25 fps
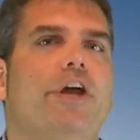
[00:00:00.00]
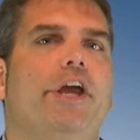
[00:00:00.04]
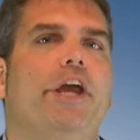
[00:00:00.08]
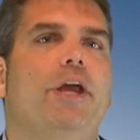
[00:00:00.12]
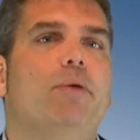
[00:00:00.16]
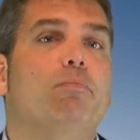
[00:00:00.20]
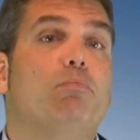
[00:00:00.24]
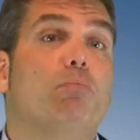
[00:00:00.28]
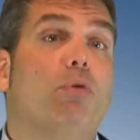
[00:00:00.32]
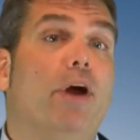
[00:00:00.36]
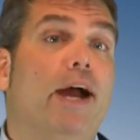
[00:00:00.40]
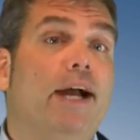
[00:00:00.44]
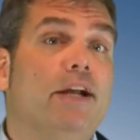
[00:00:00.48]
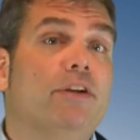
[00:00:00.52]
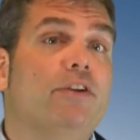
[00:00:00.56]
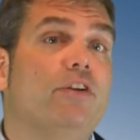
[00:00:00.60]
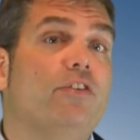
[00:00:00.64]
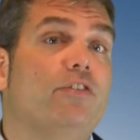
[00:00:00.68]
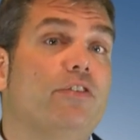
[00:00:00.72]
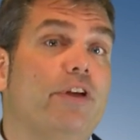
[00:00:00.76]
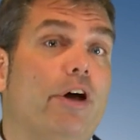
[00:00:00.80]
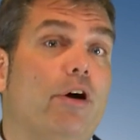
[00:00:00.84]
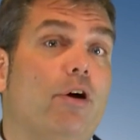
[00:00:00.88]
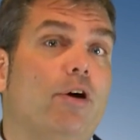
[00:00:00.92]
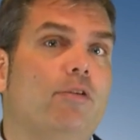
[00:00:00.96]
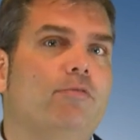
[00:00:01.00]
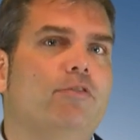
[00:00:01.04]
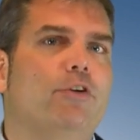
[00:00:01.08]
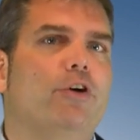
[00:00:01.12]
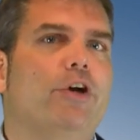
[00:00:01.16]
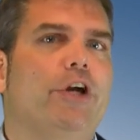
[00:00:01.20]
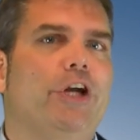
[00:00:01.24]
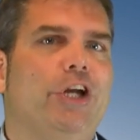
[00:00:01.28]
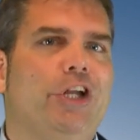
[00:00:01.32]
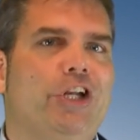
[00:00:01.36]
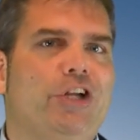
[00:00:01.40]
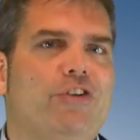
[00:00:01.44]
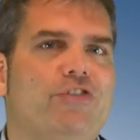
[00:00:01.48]
In practice, however,
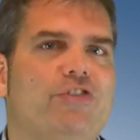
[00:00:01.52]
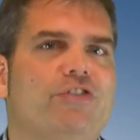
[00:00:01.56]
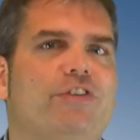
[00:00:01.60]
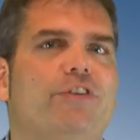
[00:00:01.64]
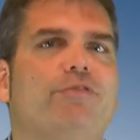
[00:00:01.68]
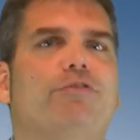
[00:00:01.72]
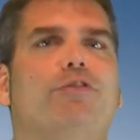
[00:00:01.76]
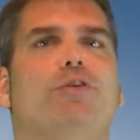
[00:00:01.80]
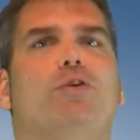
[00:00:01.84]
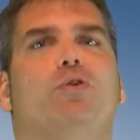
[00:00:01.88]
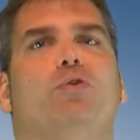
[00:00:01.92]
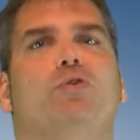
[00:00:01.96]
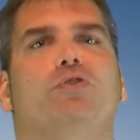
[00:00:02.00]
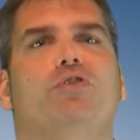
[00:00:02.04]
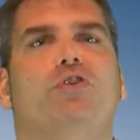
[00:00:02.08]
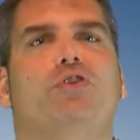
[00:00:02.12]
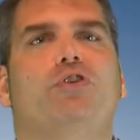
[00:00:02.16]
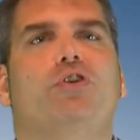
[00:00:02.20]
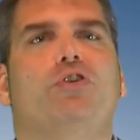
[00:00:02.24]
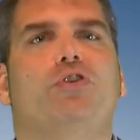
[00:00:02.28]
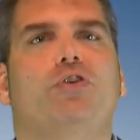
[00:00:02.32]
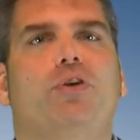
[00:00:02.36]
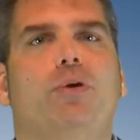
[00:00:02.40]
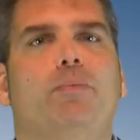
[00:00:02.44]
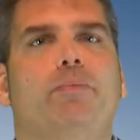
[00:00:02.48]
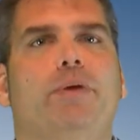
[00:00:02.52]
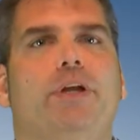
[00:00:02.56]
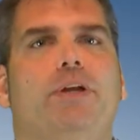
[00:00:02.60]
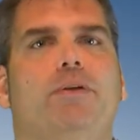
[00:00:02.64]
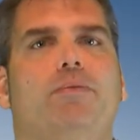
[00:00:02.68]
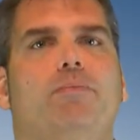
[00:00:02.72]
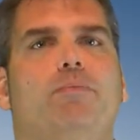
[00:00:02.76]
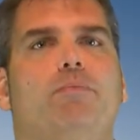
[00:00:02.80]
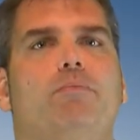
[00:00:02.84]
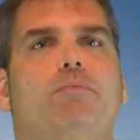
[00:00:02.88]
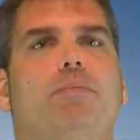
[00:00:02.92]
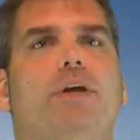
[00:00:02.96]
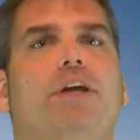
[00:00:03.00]
it is difficult to determine,
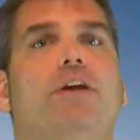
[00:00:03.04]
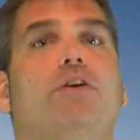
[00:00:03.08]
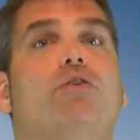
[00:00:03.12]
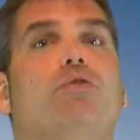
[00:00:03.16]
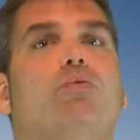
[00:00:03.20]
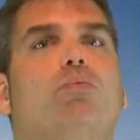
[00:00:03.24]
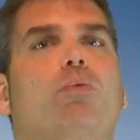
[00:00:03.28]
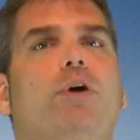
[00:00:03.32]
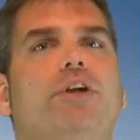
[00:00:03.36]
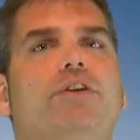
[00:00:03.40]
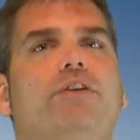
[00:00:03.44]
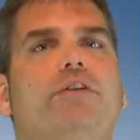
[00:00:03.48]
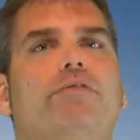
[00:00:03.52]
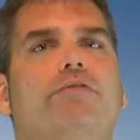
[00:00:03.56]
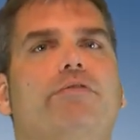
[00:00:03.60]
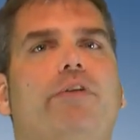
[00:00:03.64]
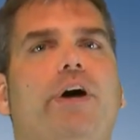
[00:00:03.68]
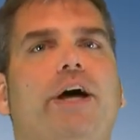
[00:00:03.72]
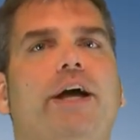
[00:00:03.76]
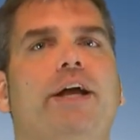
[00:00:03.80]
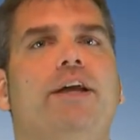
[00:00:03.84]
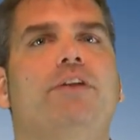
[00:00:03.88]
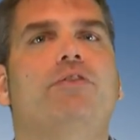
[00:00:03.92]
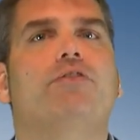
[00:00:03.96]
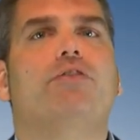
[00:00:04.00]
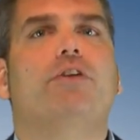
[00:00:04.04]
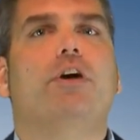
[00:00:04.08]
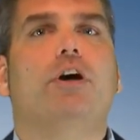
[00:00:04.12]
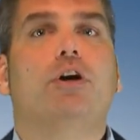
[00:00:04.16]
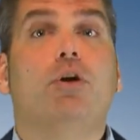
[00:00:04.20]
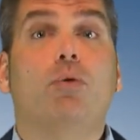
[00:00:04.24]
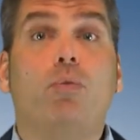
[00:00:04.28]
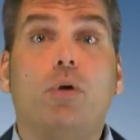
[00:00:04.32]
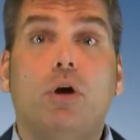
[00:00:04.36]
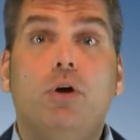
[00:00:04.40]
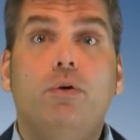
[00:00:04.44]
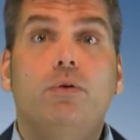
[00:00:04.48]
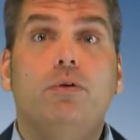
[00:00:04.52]
because what defines a,
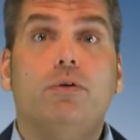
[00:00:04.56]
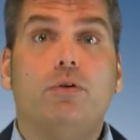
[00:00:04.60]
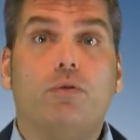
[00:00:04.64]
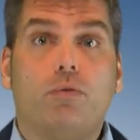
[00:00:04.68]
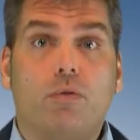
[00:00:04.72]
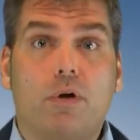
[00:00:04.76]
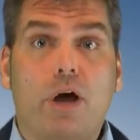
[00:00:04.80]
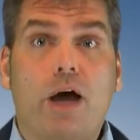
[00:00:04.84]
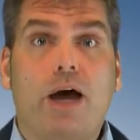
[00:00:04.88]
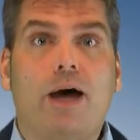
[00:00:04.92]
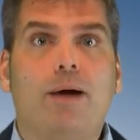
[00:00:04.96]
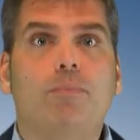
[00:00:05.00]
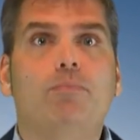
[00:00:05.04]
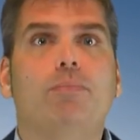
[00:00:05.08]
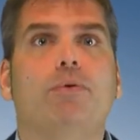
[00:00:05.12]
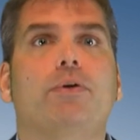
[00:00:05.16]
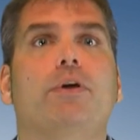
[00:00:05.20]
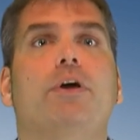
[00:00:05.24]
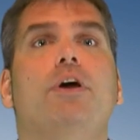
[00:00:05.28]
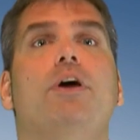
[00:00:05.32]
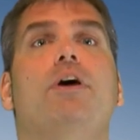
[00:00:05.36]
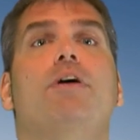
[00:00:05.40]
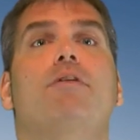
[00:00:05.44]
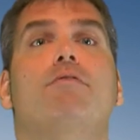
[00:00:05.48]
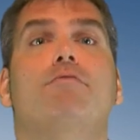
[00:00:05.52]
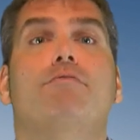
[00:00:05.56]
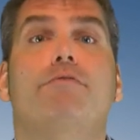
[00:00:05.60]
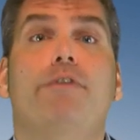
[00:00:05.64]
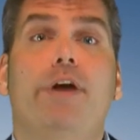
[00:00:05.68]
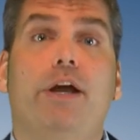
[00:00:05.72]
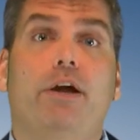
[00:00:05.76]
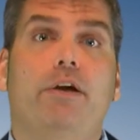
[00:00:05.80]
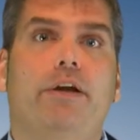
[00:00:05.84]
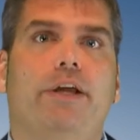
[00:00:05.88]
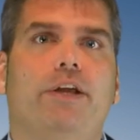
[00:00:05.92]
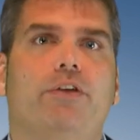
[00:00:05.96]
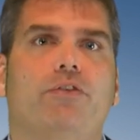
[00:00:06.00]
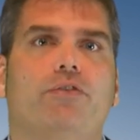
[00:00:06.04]
quote, crop
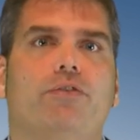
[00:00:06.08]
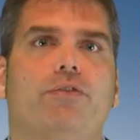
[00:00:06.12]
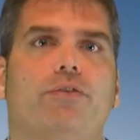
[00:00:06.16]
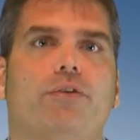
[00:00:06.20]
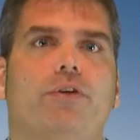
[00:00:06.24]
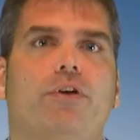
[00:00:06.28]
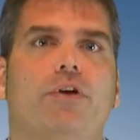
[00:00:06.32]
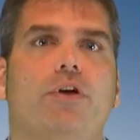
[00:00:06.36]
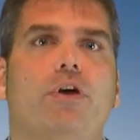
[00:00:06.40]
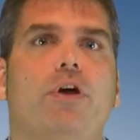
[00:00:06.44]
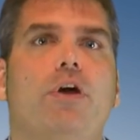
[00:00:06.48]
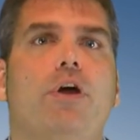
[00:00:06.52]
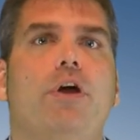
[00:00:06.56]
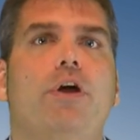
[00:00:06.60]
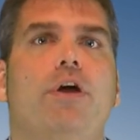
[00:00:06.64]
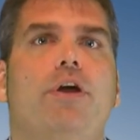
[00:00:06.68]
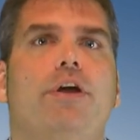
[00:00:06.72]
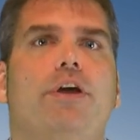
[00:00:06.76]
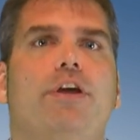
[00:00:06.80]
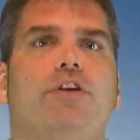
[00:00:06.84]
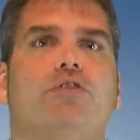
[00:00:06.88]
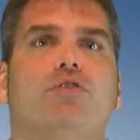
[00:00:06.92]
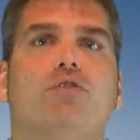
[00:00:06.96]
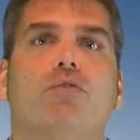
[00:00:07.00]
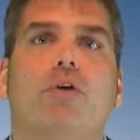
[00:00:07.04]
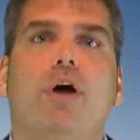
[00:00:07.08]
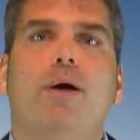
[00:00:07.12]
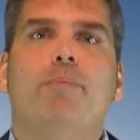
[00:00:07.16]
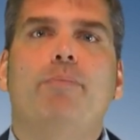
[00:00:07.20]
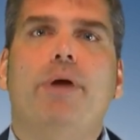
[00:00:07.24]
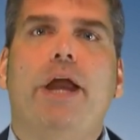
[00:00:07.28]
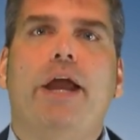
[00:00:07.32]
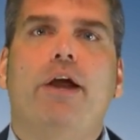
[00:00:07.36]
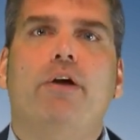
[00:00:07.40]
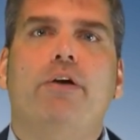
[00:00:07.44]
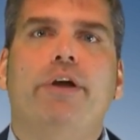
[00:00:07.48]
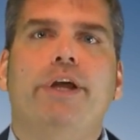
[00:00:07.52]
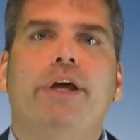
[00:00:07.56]
varies. Is crop
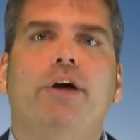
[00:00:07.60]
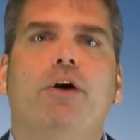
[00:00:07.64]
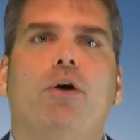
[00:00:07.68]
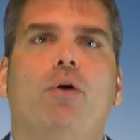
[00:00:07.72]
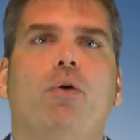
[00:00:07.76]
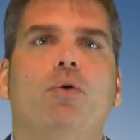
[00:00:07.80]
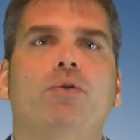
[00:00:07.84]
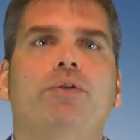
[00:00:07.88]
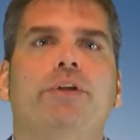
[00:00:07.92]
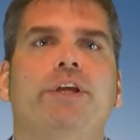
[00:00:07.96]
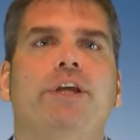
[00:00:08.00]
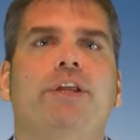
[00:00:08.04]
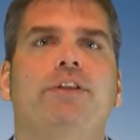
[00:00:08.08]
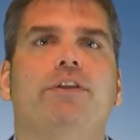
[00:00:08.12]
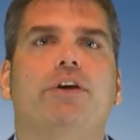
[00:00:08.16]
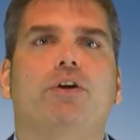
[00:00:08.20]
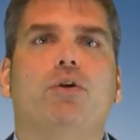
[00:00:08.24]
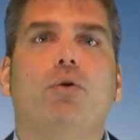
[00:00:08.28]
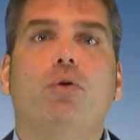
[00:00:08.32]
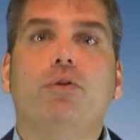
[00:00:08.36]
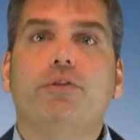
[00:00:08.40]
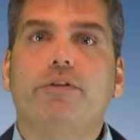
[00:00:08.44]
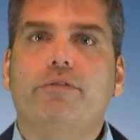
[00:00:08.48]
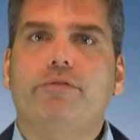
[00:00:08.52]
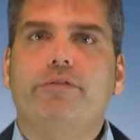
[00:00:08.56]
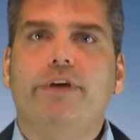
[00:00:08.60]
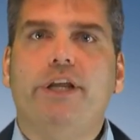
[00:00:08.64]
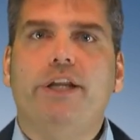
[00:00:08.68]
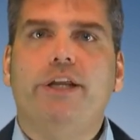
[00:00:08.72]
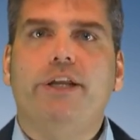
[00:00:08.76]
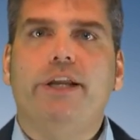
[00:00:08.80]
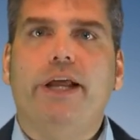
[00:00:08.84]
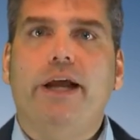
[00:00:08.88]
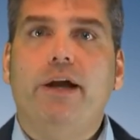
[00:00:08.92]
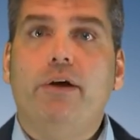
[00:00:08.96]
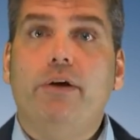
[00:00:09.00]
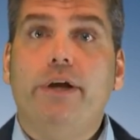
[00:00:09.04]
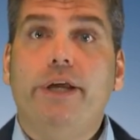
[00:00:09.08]
area only the cultivated
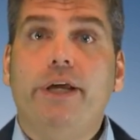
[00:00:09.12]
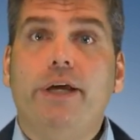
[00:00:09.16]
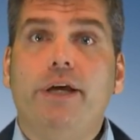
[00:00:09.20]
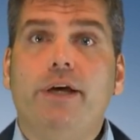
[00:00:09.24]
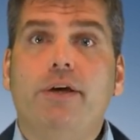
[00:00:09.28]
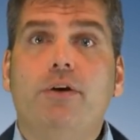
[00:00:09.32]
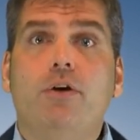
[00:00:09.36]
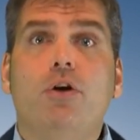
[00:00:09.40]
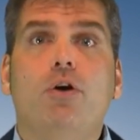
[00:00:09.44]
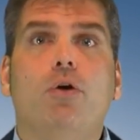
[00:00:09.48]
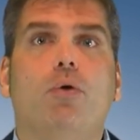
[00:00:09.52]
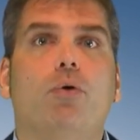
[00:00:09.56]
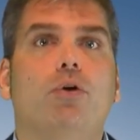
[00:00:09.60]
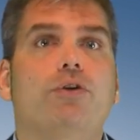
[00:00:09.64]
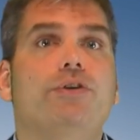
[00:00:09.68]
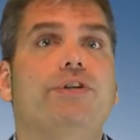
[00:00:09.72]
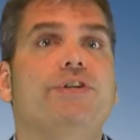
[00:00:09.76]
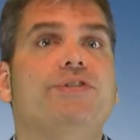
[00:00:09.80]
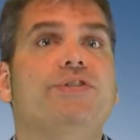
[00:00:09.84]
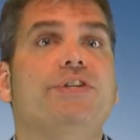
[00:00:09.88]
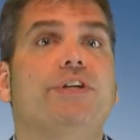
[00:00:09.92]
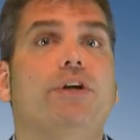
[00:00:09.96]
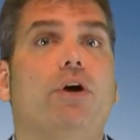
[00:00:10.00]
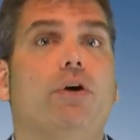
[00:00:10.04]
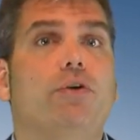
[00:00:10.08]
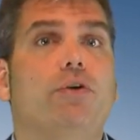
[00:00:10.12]
area, or does it